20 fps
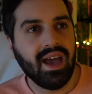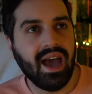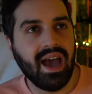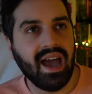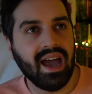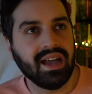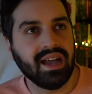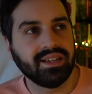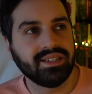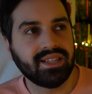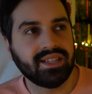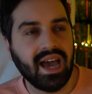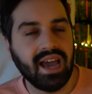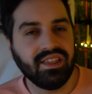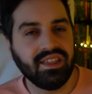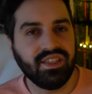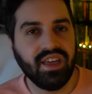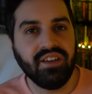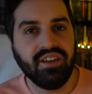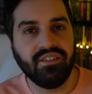And I
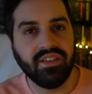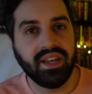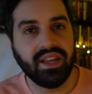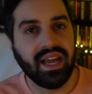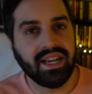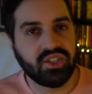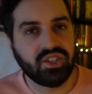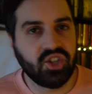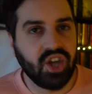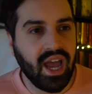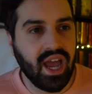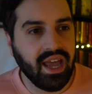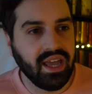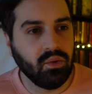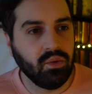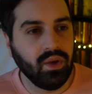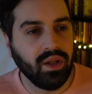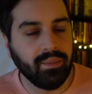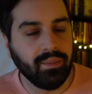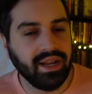think for the next year, he
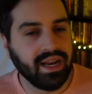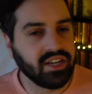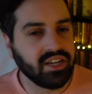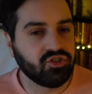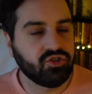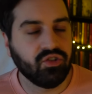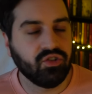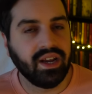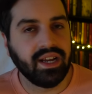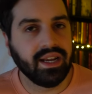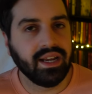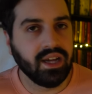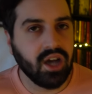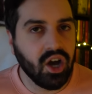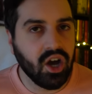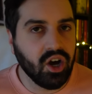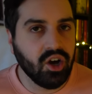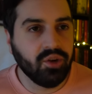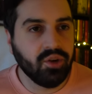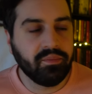will be like training
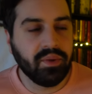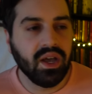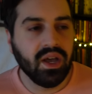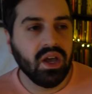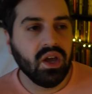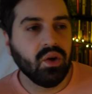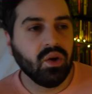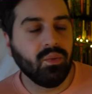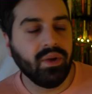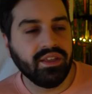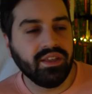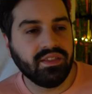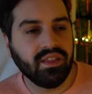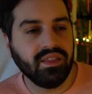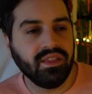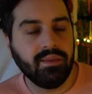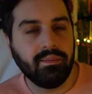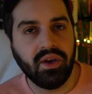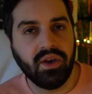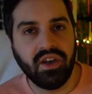up with
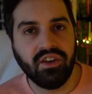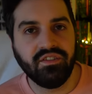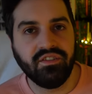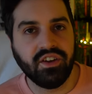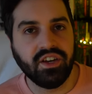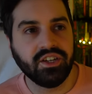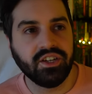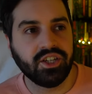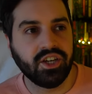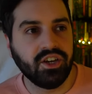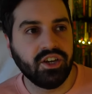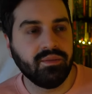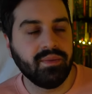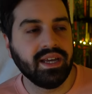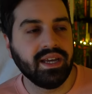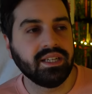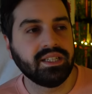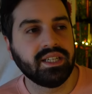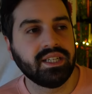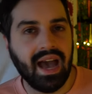the pervert
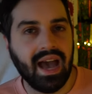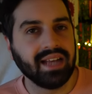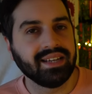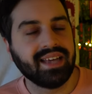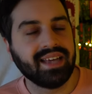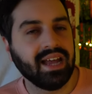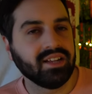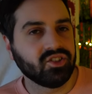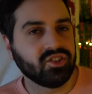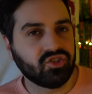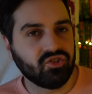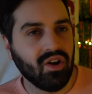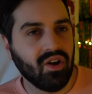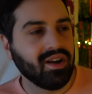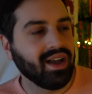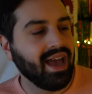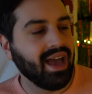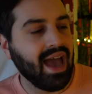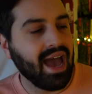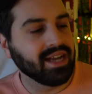hermit and getting
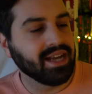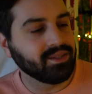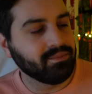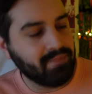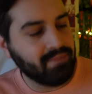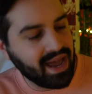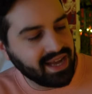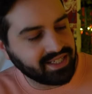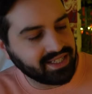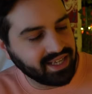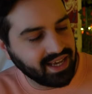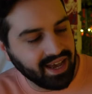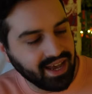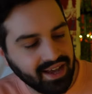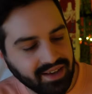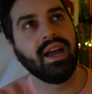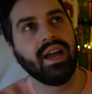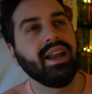stronger and better.